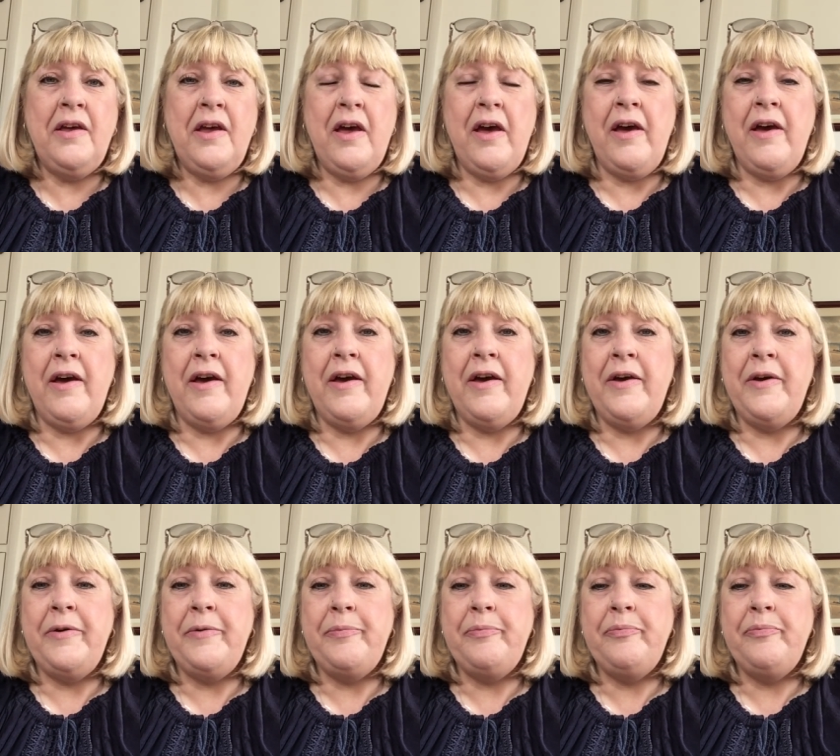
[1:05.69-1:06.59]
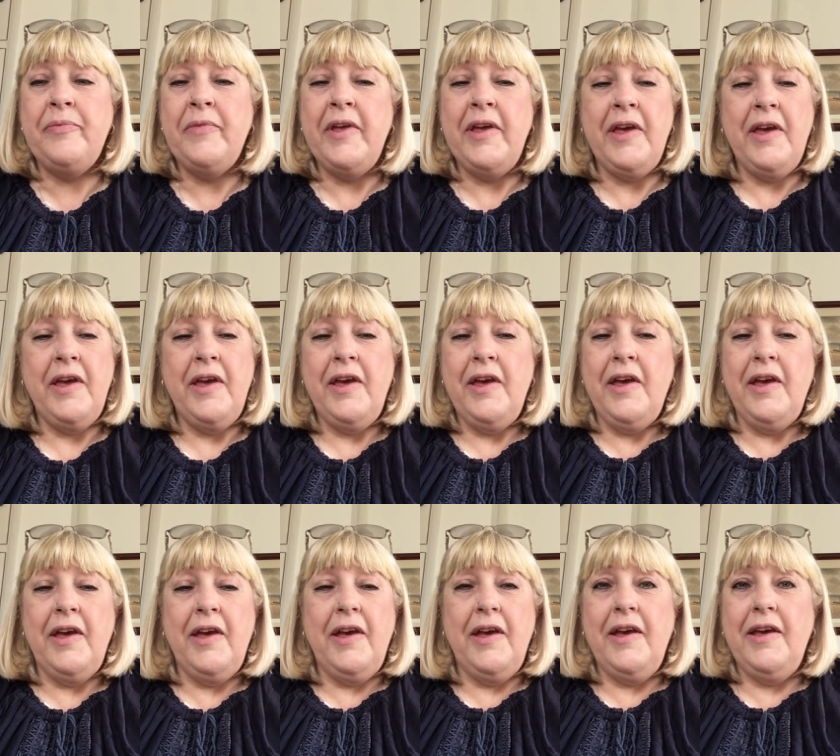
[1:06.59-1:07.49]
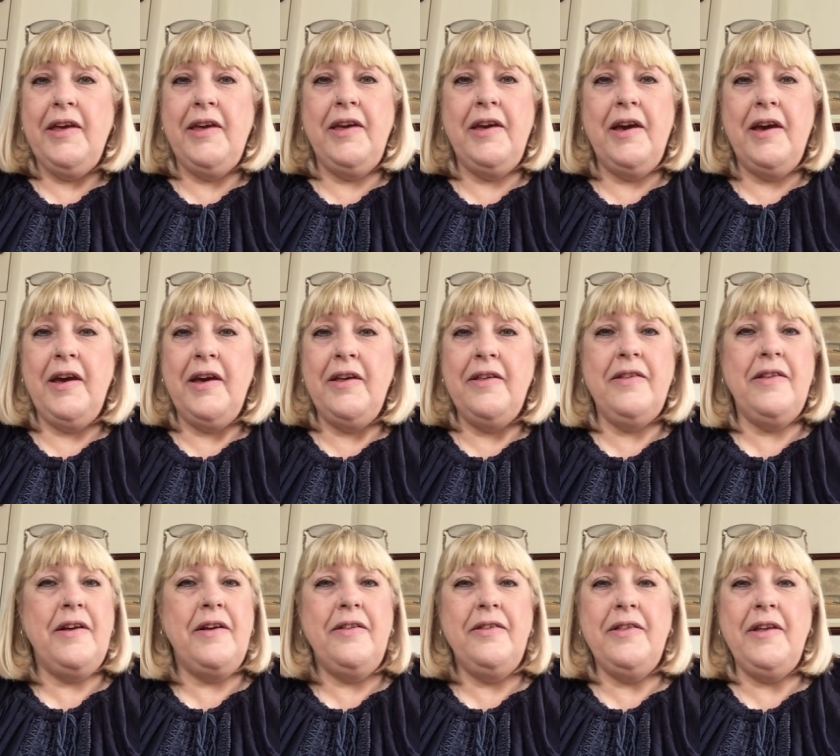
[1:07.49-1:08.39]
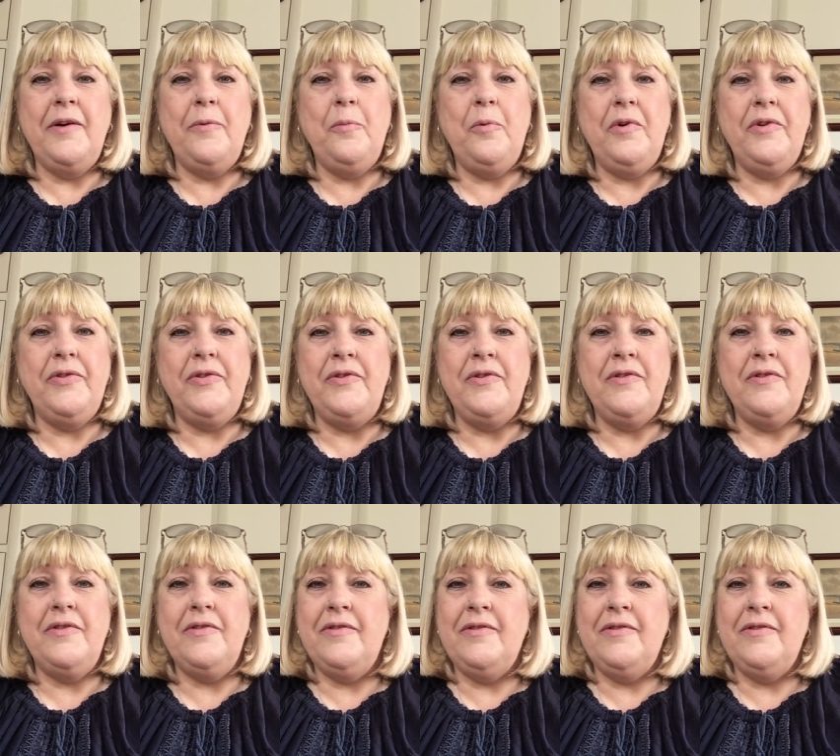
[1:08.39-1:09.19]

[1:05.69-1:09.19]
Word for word: Um, yeah, that that wasn't